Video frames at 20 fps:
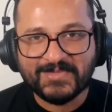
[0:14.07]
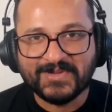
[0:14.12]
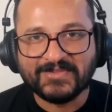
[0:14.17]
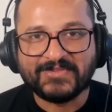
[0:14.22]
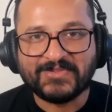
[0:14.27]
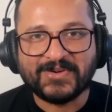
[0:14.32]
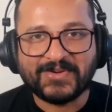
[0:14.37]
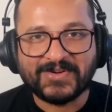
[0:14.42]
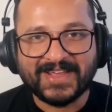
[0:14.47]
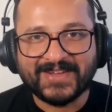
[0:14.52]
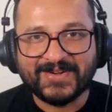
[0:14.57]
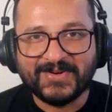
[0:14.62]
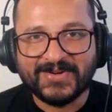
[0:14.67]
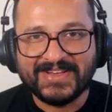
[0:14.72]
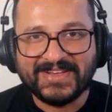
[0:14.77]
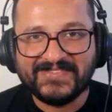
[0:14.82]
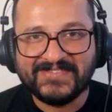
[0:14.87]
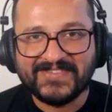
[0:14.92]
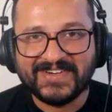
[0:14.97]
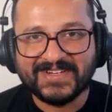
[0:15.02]
Before I go
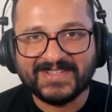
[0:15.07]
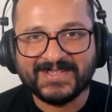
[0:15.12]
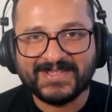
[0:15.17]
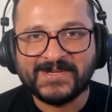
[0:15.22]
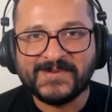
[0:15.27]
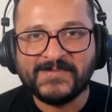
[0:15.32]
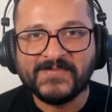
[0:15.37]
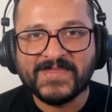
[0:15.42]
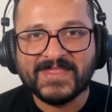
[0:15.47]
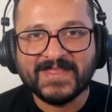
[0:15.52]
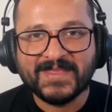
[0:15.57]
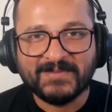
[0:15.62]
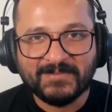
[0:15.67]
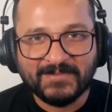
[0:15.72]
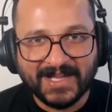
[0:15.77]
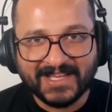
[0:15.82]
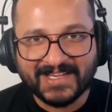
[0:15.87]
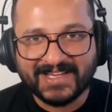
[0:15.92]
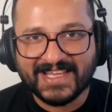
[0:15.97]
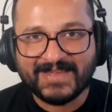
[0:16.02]
any further,
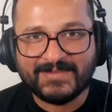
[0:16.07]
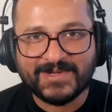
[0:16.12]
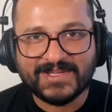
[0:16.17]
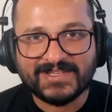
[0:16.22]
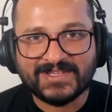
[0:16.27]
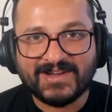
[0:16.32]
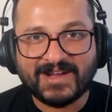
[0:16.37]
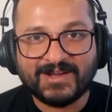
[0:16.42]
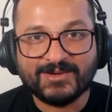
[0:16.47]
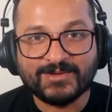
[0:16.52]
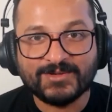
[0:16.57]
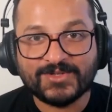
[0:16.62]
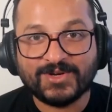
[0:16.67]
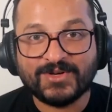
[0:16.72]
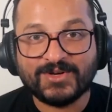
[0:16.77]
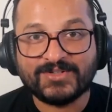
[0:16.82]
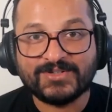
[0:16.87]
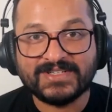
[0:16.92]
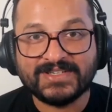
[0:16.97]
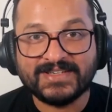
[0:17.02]
my name is Rahul
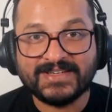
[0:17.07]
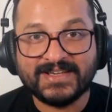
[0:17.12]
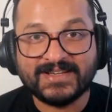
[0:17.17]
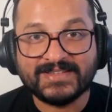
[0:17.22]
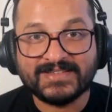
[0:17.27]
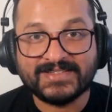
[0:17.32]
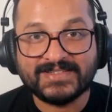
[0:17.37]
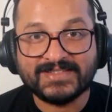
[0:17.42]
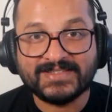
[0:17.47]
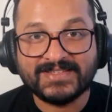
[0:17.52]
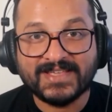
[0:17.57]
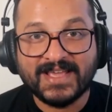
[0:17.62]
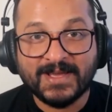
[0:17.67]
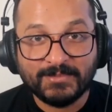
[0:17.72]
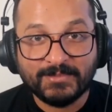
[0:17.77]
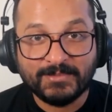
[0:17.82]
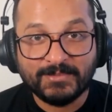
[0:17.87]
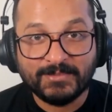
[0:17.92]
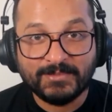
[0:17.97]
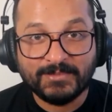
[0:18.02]
George, India's
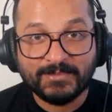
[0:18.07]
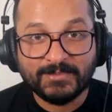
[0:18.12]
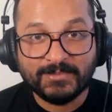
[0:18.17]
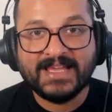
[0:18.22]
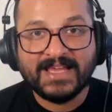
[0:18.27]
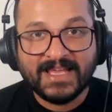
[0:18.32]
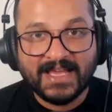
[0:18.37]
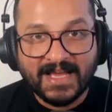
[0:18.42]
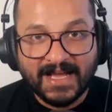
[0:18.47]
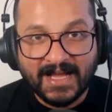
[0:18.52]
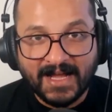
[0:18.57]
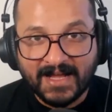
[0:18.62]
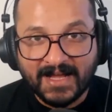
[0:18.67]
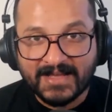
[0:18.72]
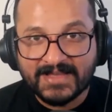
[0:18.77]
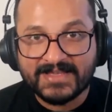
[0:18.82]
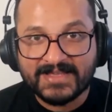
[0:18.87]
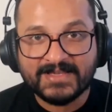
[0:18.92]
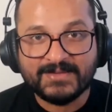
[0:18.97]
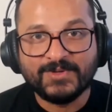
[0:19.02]
premier
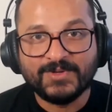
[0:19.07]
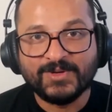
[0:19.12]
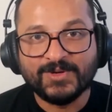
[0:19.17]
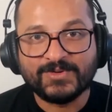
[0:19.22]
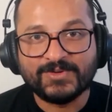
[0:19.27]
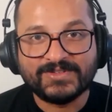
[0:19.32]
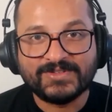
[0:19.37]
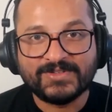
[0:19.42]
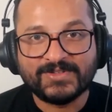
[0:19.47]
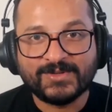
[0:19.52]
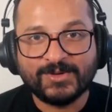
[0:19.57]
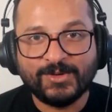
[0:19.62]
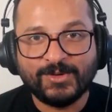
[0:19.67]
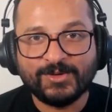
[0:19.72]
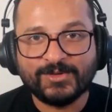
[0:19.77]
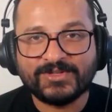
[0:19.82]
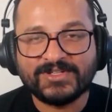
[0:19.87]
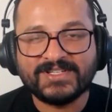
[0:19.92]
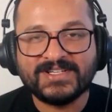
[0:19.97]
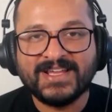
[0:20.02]
eye
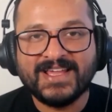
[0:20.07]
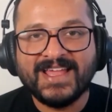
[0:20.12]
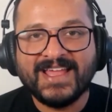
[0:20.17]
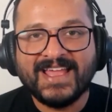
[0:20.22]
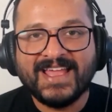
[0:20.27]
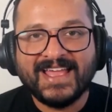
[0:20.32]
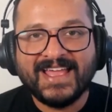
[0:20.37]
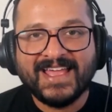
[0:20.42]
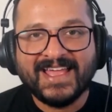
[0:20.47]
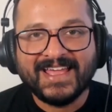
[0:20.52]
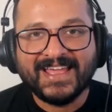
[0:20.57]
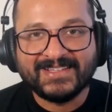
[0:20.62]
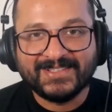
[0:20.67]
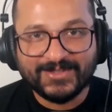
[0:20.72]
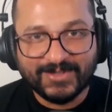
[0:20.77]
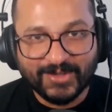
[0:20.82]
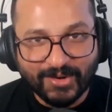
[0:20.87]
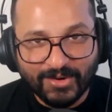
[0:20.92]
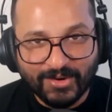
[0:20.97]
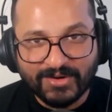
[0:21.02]
hypnosis coach
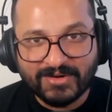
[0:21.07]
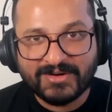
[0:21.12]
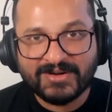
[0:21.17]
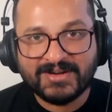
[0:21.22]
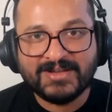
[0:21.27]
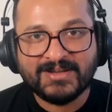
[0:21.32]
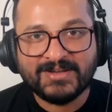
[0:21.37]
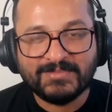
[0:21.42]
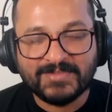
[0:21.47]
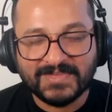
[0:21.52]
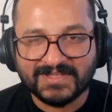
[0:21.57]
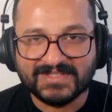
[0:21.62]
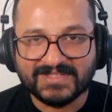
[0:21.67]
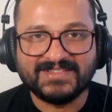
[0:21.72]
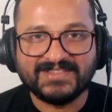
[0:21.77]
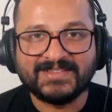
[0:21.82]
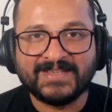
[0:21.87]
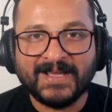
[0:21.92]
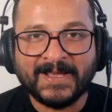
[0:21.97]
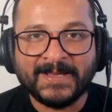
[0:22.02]
and your
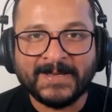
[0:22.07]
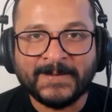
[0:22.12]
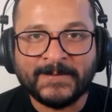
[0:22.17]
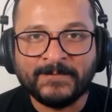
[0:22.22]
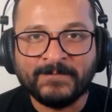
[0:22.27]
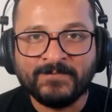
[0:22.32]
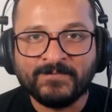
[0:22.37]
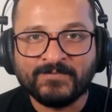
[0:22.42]
personal guide.